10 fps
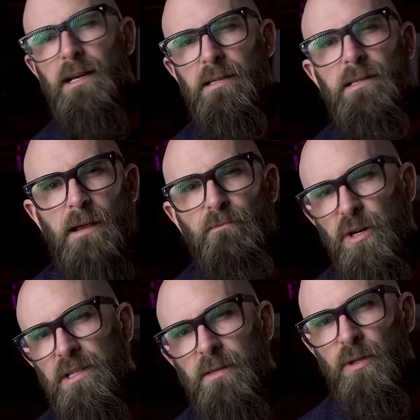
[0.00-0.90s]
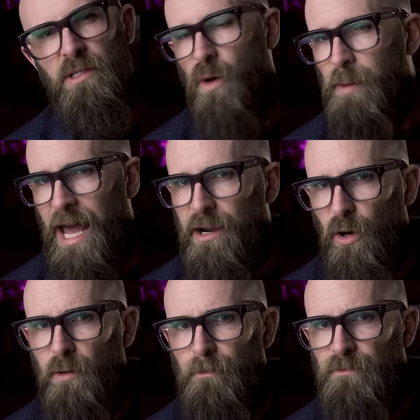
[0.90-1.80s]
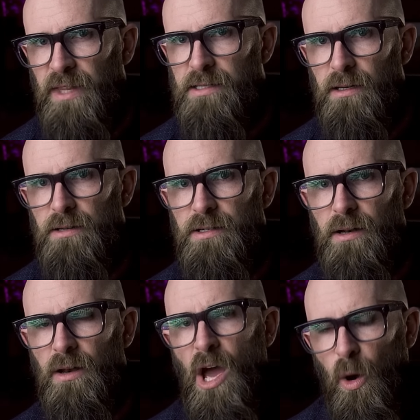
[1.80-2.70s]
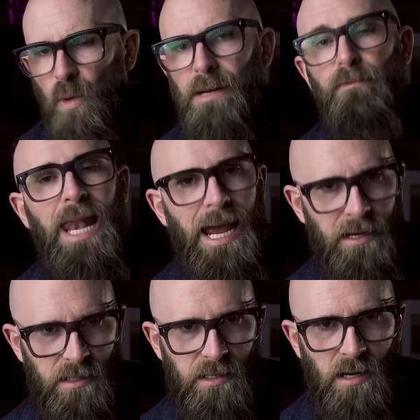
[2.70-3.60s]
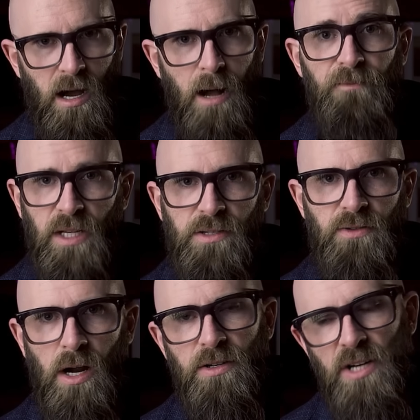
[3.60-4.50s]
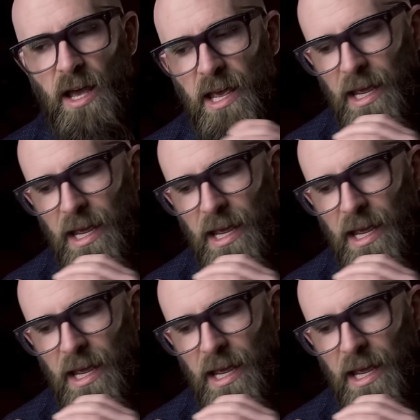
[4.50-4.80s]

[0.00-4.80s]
that same principle to a black hole, their solution was a Planck star, a structure